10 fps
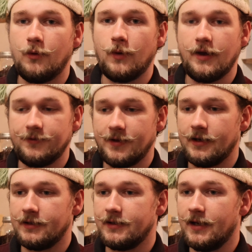My wife's
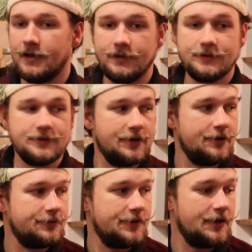out of town, so
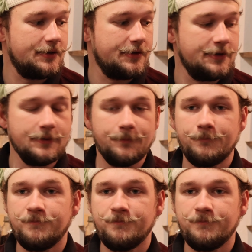I was down here